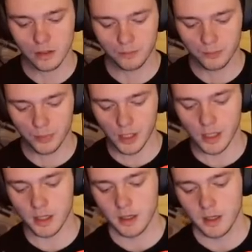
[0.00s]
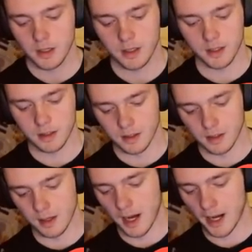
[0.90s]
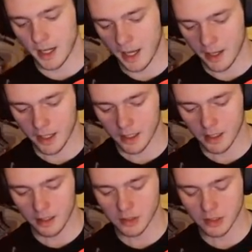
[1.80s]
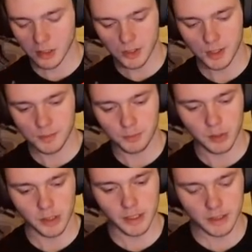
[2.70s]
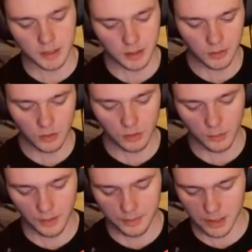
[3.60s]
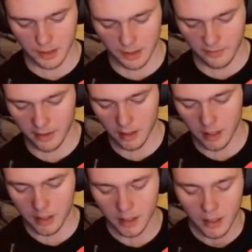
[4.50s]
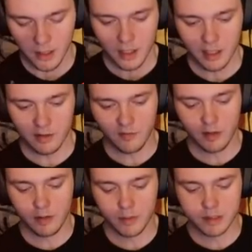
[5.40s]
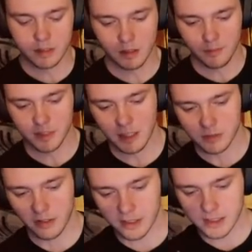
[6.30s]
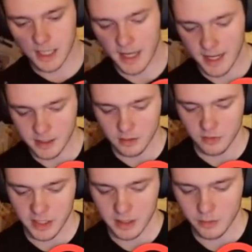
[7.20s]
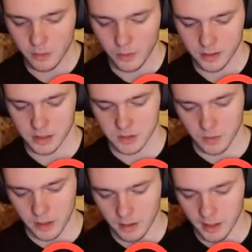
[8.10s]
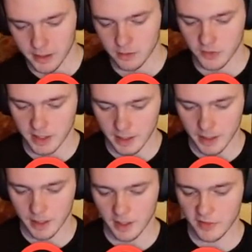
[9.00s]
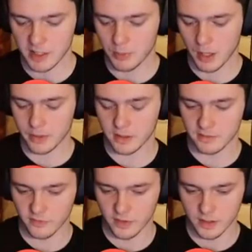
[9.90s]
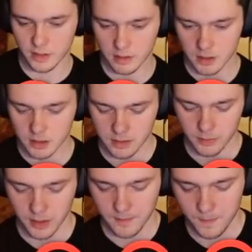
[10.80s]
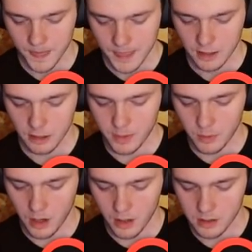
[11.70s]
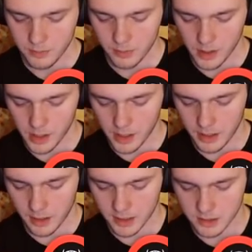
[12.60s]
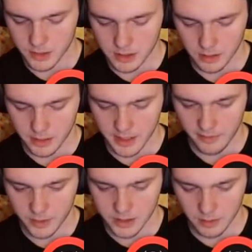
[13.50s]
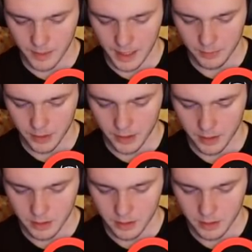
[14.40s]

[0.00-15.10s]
But it was a good play to go in the opposite lane. If I'd gone in front once the lumberjack was already dead, I don't think it would have worked as well. I think he probably could have defended, but could be wrong. But it also wasn't. It definitely wasn't a bad play.